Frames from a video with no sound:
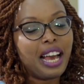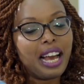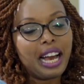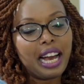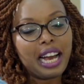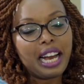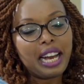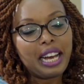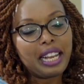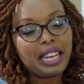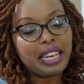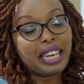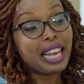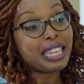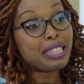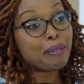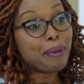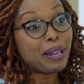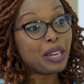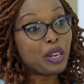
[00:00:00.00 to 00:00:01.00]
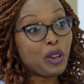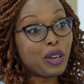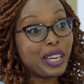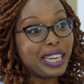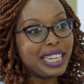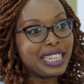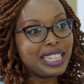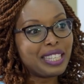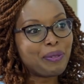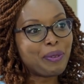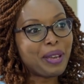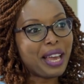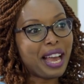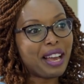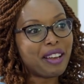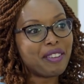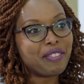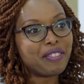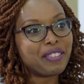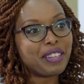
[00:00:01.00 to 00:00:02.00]
Last but not least, we
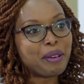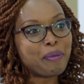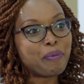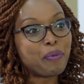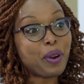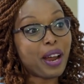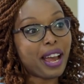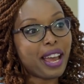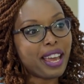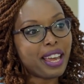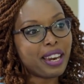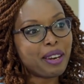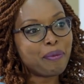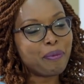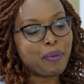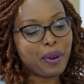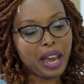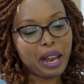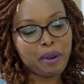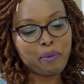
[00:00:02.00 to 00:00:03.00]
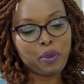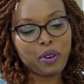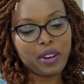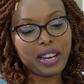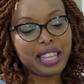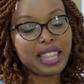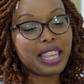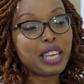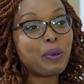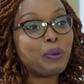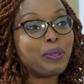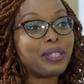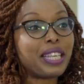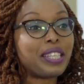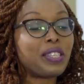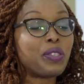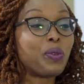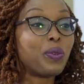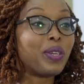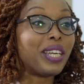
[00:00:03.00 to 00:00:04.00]
have Brian Muredi, who's a
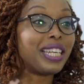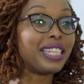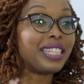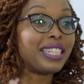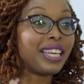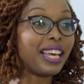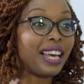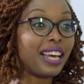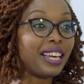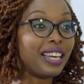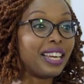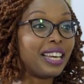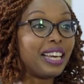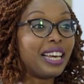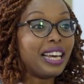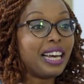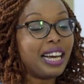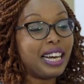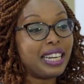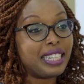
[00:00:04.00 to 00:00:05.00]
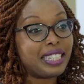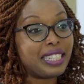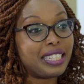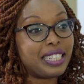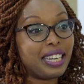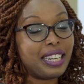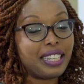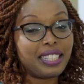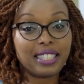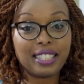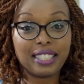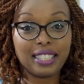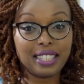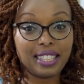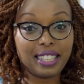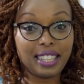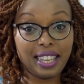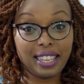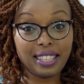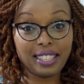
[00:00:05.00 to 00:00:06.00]
student here at the
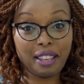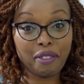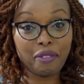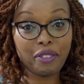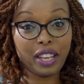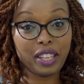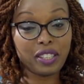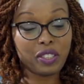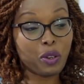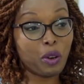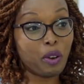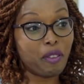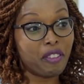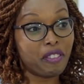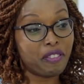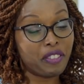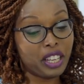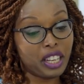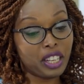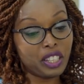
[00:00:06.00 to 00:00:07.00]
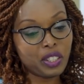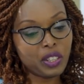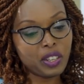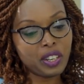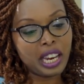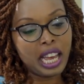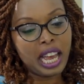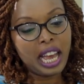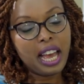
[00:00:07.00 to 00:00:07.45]
East African School of Aviation.